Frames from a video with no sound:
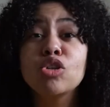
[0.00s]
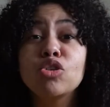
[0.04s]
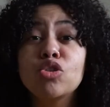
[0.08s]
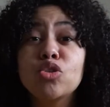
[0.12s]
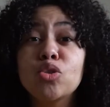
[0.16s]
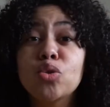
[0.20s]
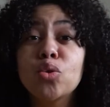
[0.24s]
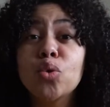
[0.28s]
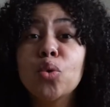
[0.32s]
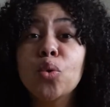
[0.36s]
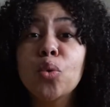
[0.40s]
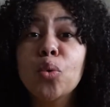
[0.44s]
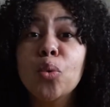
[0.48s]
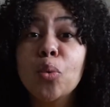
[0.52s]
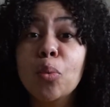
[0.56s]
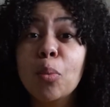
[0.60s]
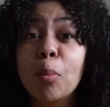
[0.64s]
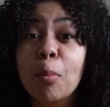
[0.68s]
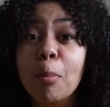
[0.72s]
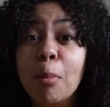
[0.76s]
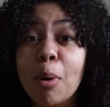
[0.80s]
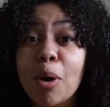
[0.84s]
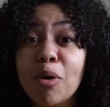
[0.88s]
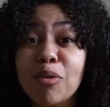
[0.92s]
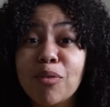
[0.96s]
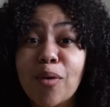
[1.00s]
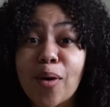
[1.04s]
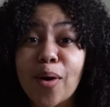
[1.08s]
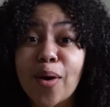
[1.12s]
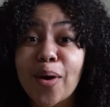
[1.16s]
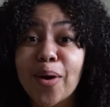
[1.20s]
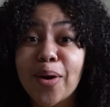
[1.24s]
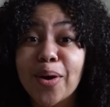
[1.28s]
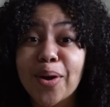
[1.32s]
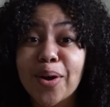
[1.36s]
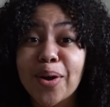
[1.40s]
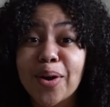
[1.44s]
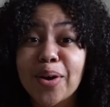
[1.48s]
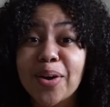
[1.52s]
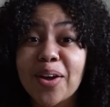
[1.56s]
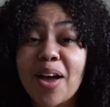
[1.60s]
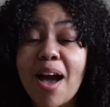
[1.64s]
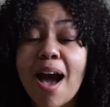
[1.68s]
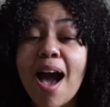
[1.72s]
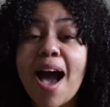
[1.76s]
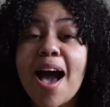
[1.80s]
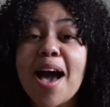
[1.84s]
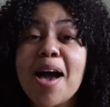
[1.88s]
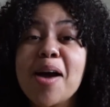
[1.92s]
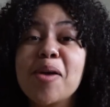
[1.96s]
Tomorrow
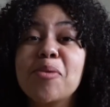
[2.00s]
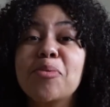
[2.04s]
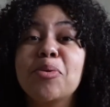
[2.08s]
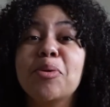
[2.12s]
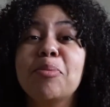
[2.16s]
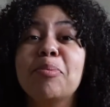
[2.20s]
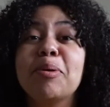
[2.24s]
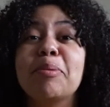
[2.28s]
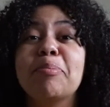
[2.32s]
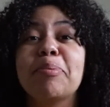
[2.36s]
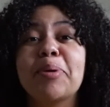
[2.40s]
I will be